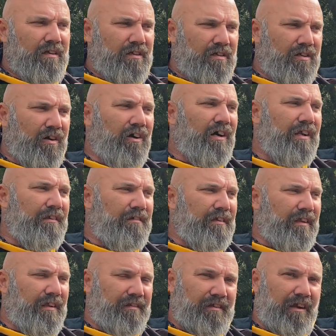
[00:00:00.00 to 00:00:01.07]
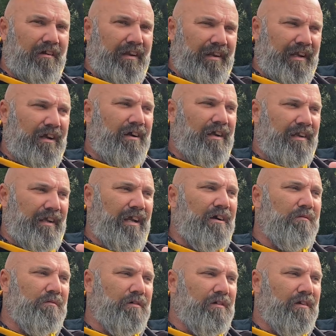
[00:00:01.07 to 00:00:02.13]
guides UNESCO and our
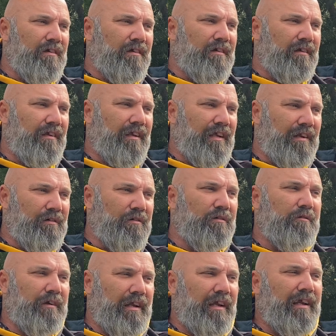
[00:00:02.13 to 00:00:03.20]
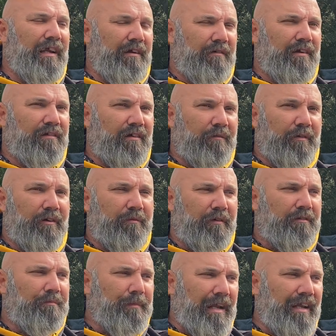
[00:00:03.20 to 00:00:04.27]
work in all areas of
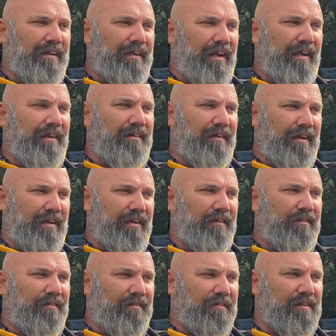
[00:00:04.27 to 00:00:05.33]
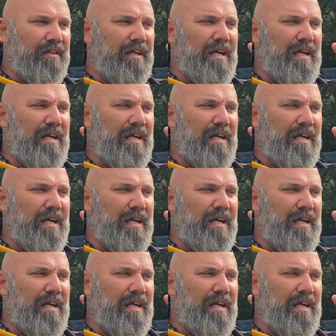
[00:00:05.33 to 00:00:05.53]
its mandate, and it's